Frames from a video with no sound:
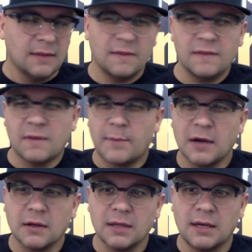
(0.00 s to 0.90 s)
the
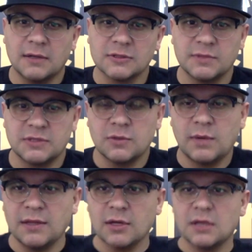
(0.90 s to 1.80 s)
parallels
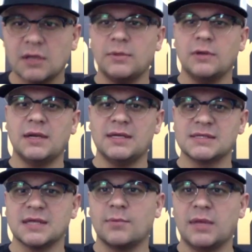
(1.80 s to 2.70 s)
between the communities
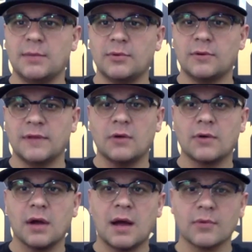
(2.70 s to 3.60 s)
and the people and the
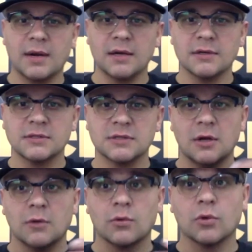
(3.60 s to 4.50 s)
owner operators
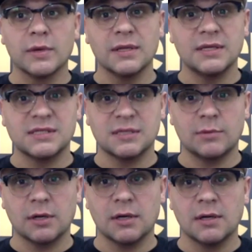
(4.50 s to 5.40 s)
were really
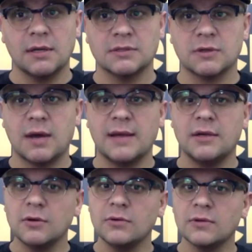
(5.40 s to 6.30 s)
similar. So I
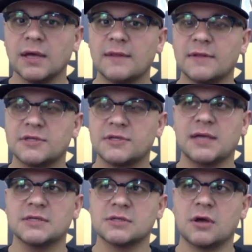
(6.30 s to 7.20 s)
knew that the
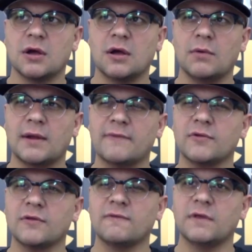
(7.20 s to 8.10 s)
chances are, whatever
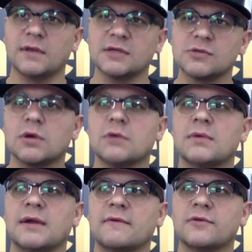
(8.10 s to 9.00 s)
the feelings were,
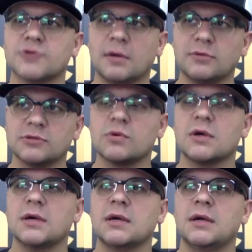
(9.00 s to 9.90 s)
whatever the troubles
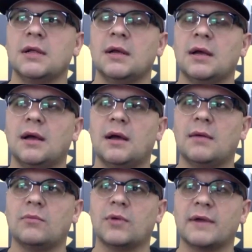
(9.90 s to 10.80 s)
were,
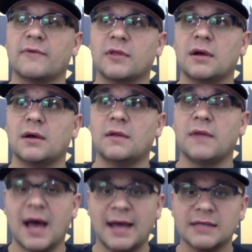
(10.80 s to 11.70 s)
um, whatever the the
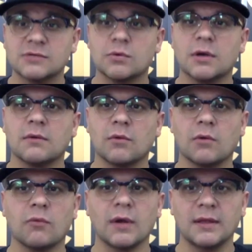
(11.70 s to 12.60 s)
highs were,
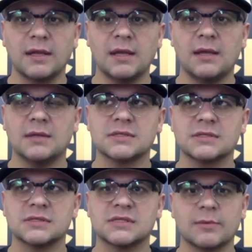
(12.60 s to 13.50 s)
were really
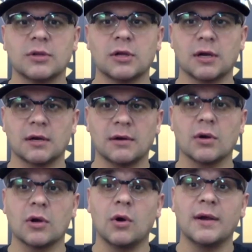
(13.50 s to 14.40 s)
similar
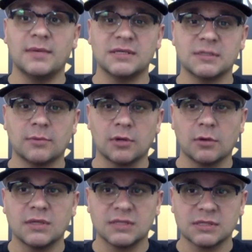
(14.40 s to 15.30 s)
or going to be similar
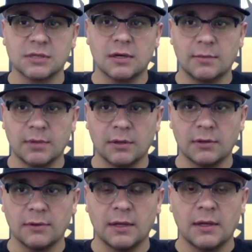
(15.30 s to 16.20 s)
once I started to
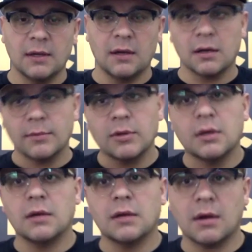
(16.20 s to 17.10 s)
build a
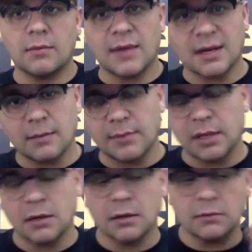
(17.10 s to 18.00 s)
community around Blacktop
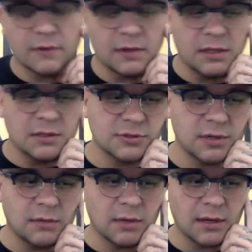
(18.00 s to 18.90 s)
Banter and within the
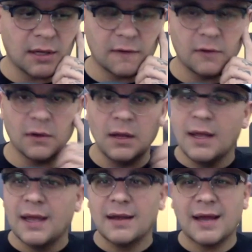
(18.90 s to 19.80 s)
industry and whatnot too.
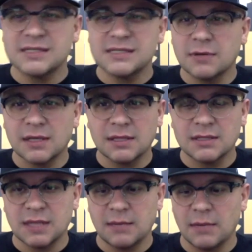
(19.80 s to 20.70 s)
And I still get the
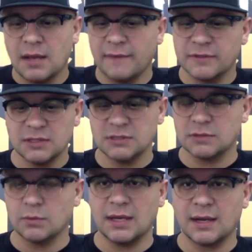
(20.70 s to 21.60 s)
same
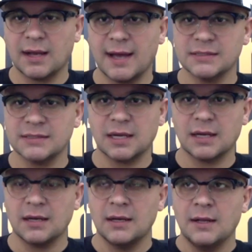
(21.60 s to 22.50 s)
conversation. We get guys like
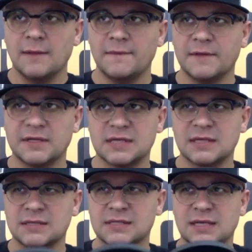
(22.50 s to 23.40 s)
that
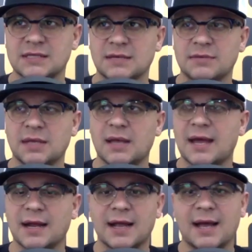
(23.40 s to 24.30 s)
say the same thing. I
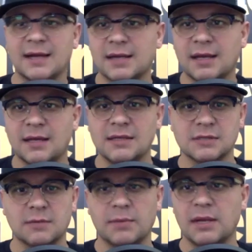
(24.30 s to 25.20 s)
had a guy today.
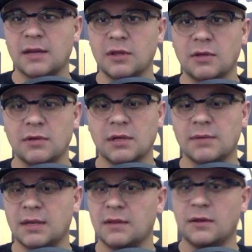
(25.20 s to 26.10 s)
He's been in the union,
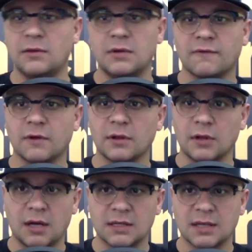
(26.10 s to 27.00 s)
been in the union for a
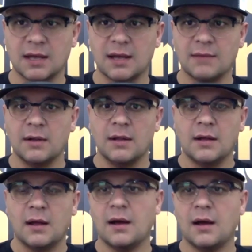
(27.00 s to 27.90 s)
long time
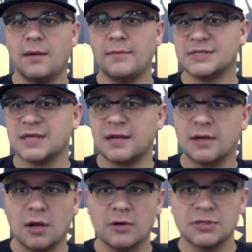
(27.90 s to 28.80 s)
um, just had to
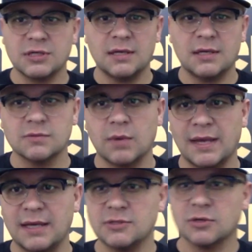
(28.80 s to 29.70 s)
negotiate his
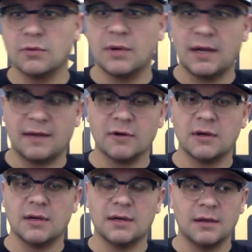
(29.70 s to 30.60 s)
wage or whatever,
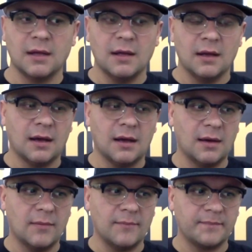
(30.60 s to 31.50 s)
and
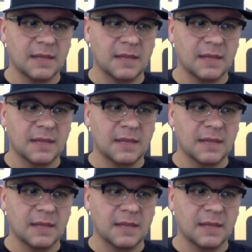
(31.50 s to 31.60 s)
um,